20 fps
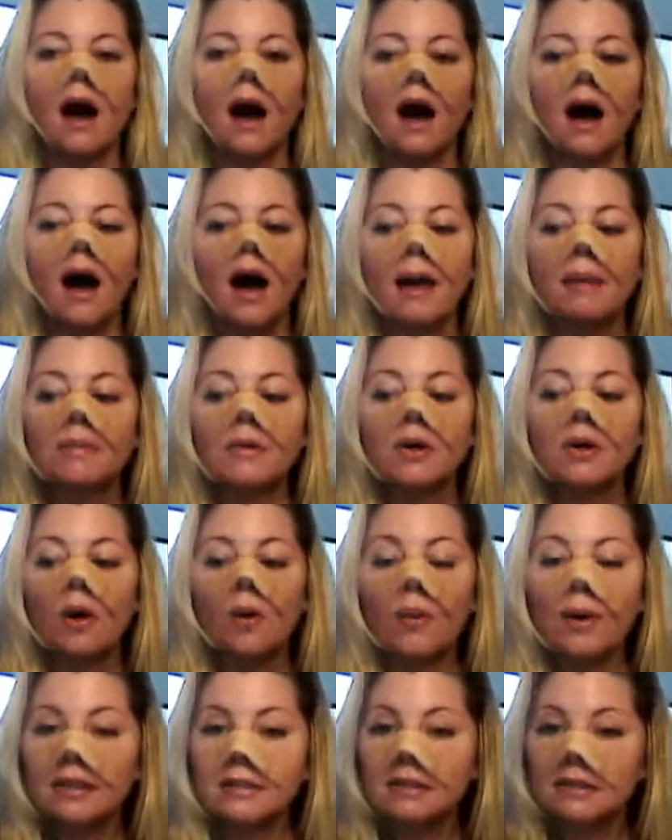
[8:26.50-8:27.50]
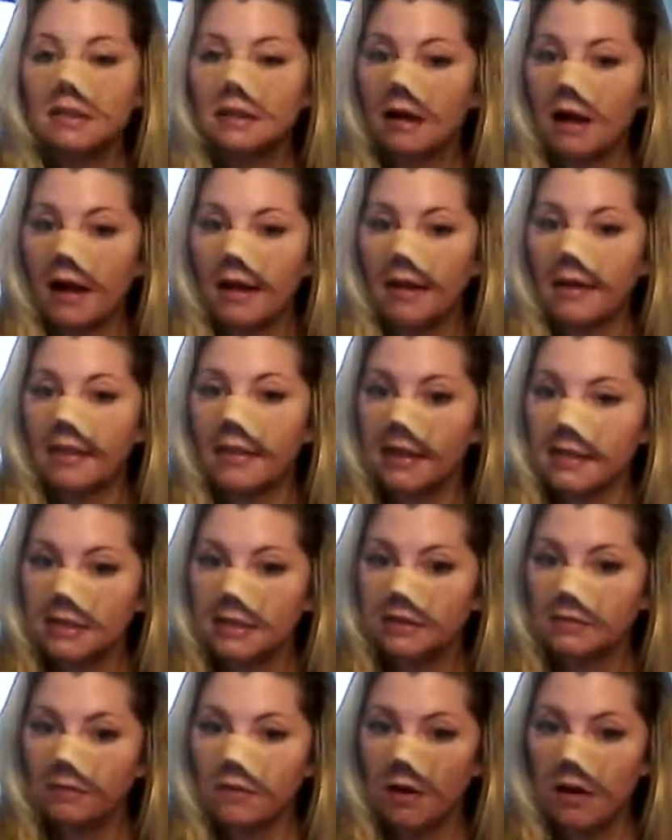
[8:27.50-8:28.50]
I'm going to cut
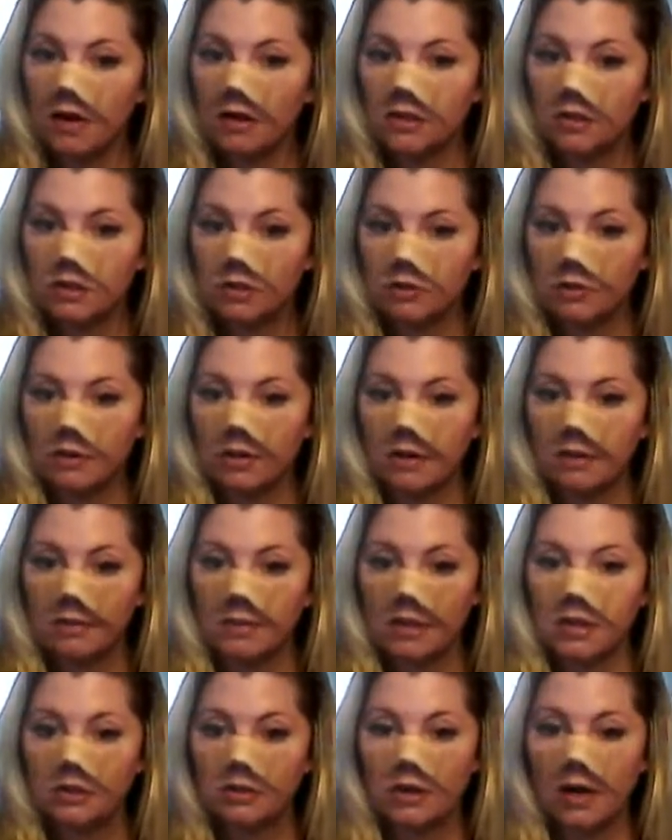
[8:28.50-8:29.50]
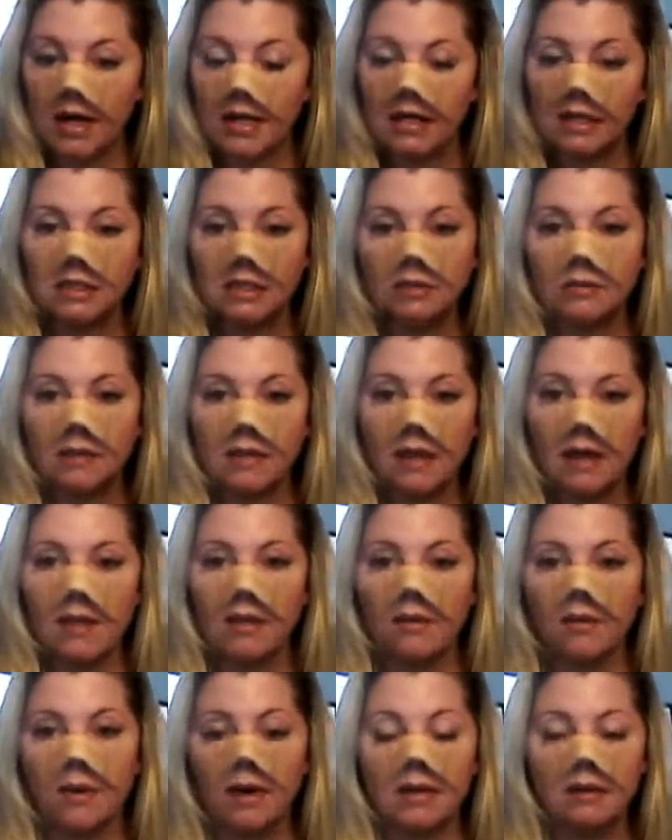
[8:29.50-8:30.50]
this vlog short. I'm going to try to do
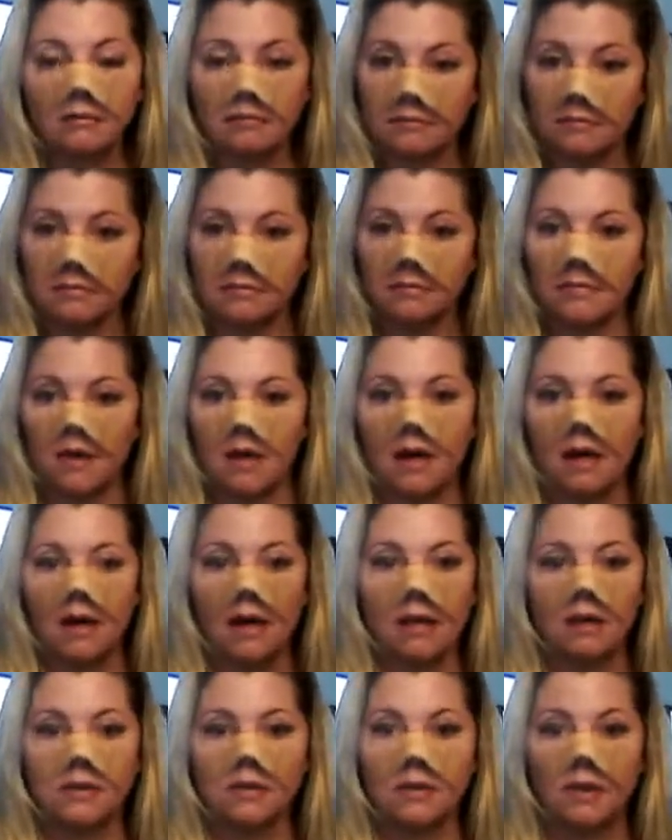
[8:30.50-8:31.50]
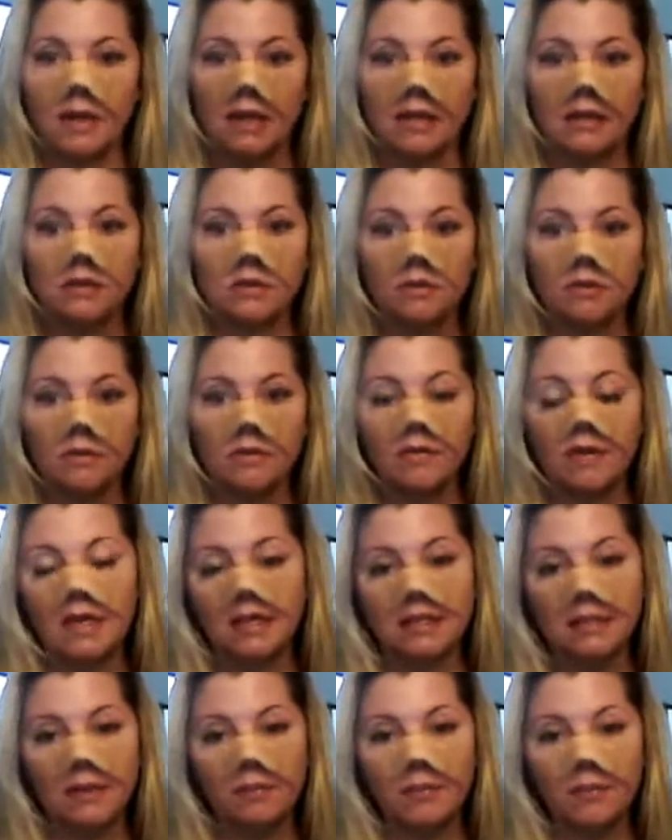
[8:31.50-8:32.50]
another one so I can sort of
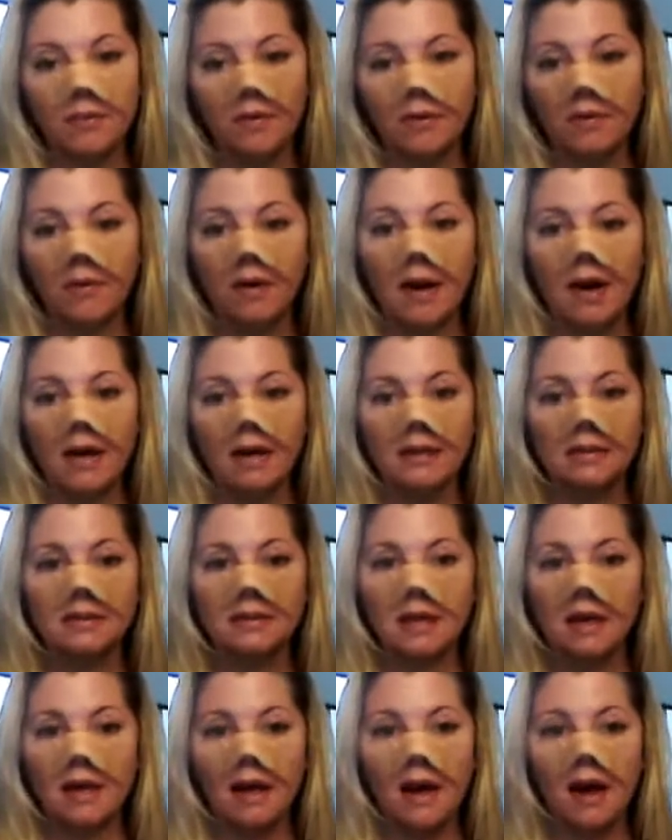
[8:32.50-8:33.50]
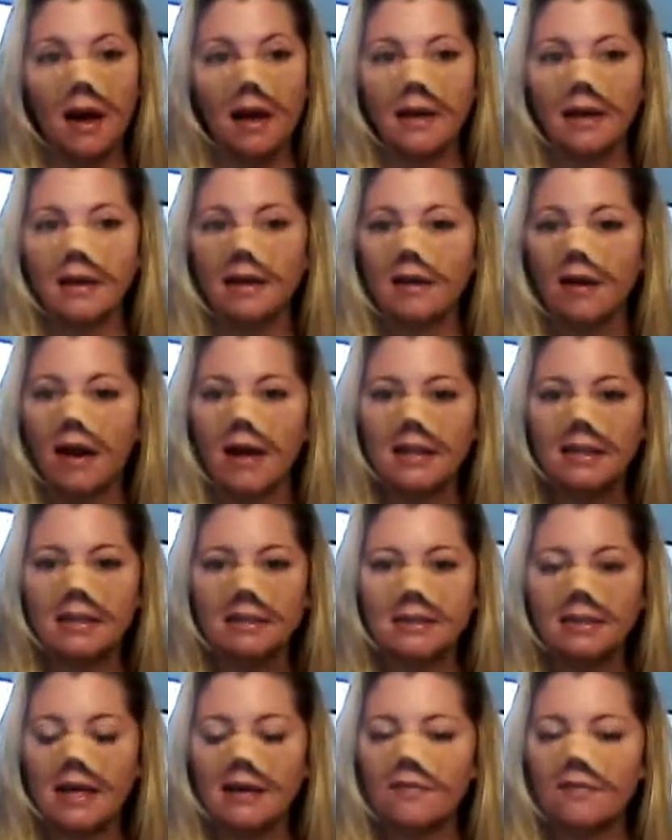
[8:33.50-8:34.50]
catch up with you guys.
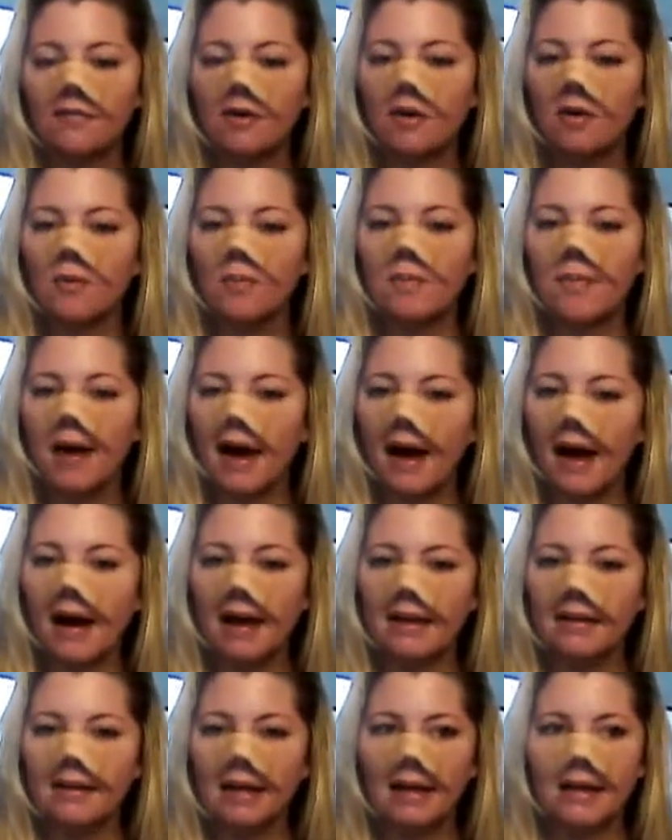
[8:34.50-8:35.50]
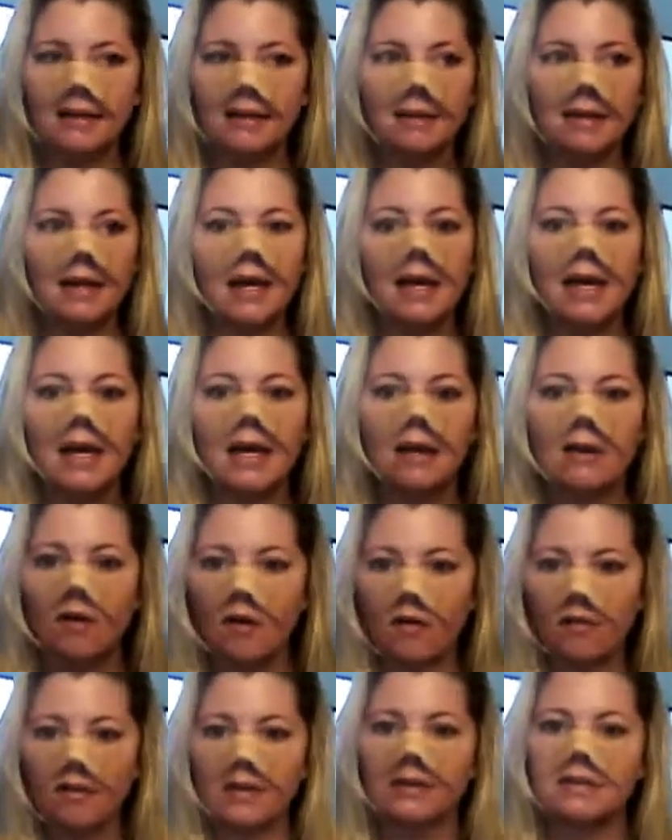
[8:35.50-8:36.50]
I feel bad like laying
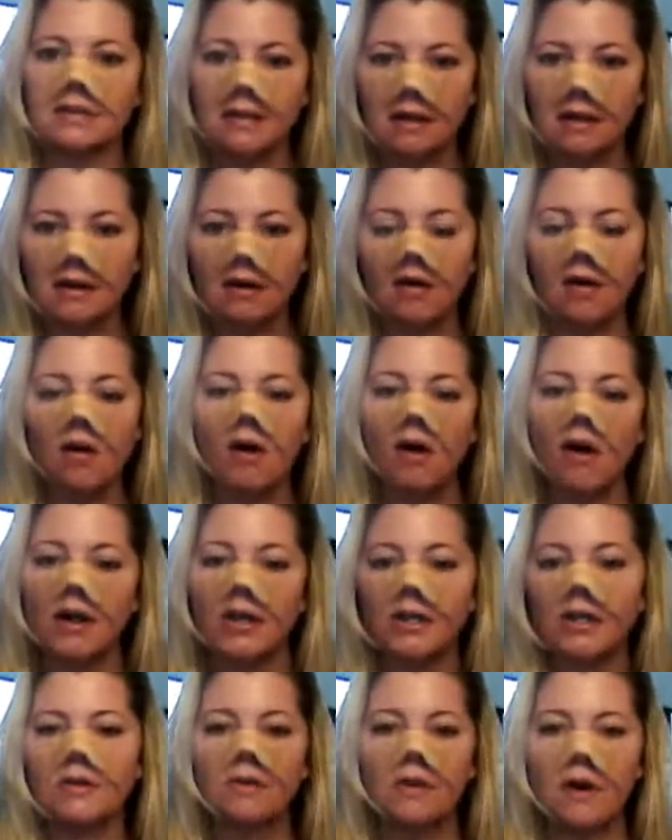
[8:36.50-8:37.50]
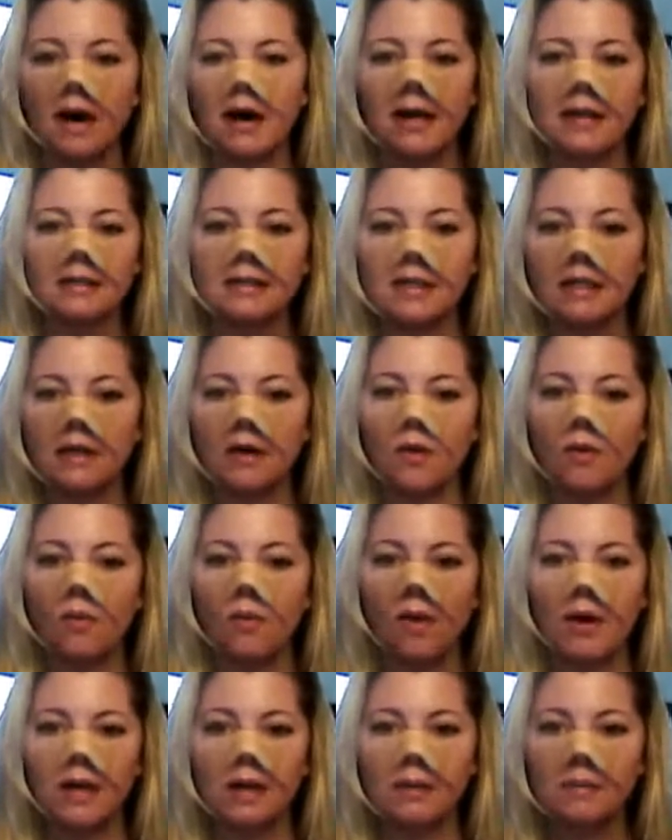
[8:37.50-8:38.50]
all this on you guys. I
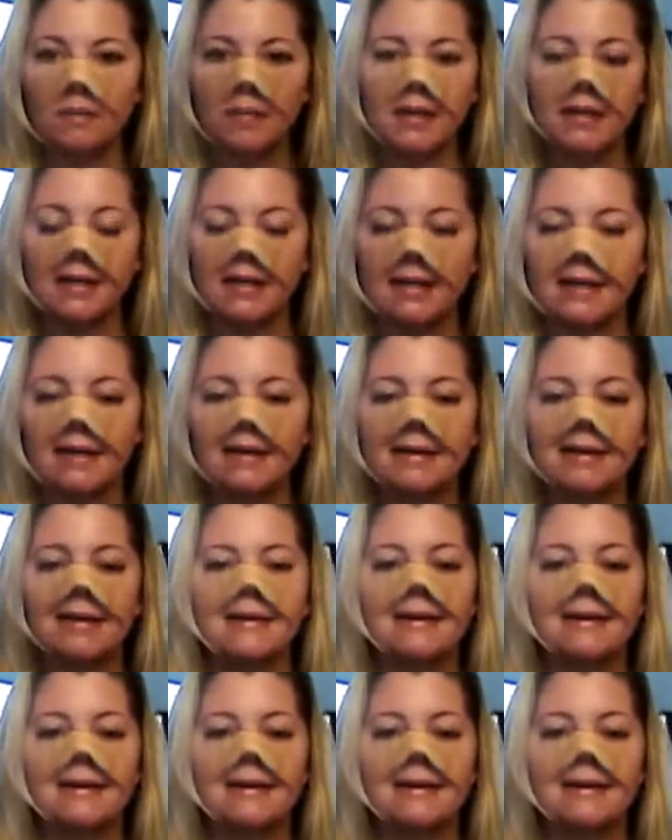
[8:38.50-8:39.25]
don't want to be